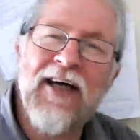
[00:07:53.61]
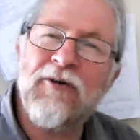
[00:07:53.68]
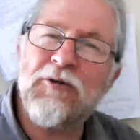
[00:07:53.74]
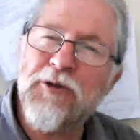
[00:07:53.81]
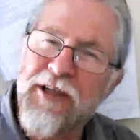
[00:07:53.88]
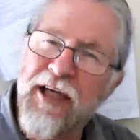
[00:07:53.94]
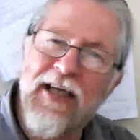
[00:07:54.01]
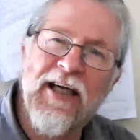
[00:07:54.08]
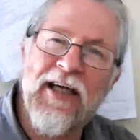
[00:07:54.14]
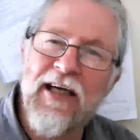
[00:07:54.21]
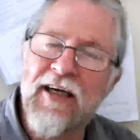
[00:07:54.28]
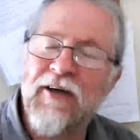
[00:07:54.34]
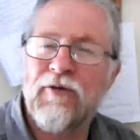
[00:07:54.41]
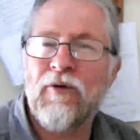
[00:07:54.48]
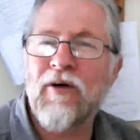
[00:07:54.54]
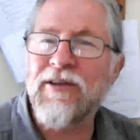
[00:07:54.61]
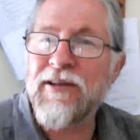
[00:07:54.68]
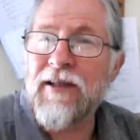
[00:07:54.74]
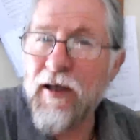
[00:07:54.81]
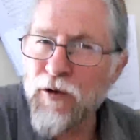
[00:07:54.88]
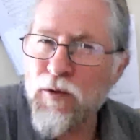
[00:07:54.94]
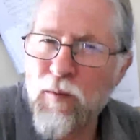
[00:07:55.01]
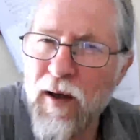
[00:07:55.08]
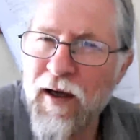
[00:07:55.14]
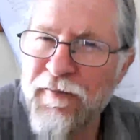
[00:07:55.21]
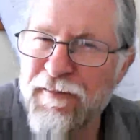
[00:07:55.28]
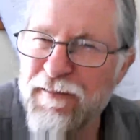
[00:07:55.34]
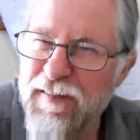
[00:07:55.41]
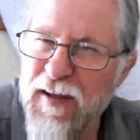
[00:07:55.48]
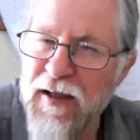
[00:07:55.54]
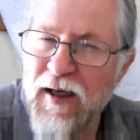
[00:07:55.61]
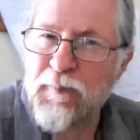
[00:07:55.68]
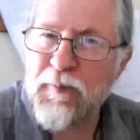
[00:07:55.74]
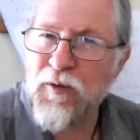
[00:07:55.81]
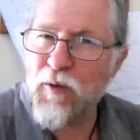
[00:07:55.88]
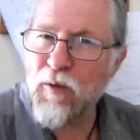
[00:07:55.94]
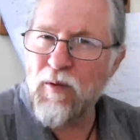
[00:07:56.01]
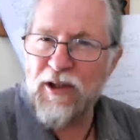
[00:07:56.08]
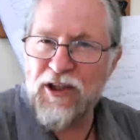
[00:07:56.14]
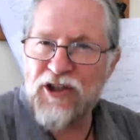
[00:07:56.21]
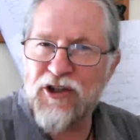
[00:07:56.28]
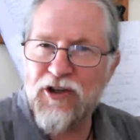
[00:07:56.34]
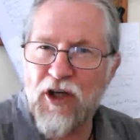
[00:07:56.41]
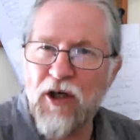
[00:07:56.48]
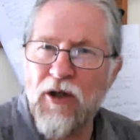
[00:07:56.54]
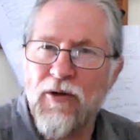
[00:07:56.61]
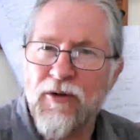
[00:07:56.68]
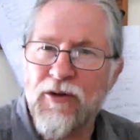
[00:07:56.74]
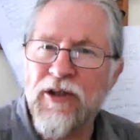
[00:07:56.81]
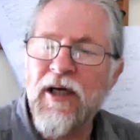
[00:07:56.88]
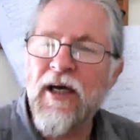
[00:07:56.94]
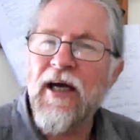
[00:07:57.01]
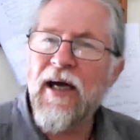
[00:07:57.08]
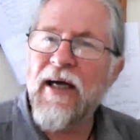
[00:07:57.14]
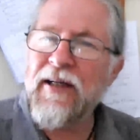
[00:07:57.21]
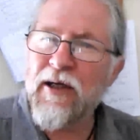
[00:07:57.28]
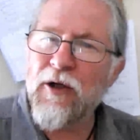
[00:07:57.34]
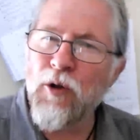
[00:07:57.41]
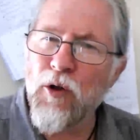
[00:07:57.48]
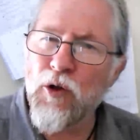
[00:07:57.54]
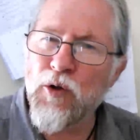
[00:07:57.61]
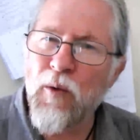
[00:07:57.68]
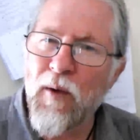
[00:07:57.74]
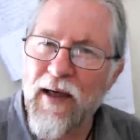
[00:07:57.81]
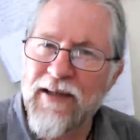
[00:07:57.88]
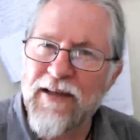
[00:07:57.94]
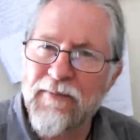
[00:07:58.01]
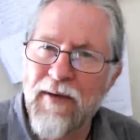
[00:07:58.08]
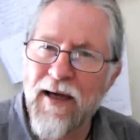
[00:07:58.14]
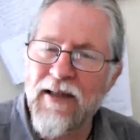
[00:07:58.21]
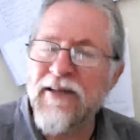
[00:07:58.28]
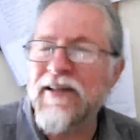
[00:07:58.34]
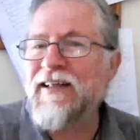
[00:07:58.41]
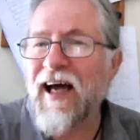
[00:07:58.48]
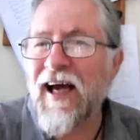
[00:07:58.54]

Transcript: I was taking out rocks, and I was quite fed up with all these stones, and they caused quite a mountain.